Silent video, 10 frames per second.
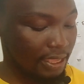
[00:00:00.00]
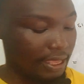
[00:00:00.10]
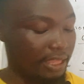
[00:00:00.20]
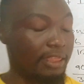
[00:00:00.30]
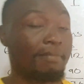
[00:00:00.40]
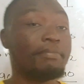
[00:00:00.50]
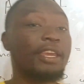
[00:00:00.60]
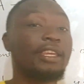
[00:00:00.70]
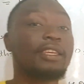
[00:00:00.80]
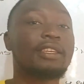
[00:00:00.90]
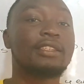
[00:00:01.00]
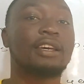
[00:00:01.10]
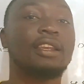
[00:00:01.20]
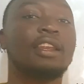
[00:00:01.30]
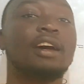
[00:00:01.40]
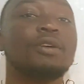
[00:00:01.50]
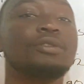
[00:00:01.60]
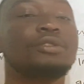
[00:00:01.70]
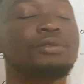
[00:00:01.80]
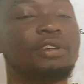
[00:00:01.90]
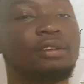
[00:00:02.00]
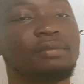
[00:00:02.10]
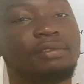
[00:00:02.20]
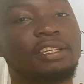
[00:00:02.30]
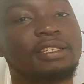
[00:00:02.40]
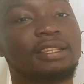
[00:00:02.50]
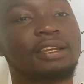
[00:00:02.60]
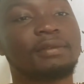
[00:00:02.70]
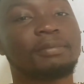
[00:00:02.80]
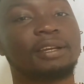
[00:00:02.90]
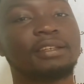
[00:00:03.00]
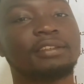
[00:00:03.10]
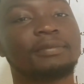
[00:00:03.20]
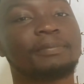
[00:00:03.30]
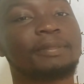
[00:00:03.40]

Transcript: and the bank is allowed to invest that money.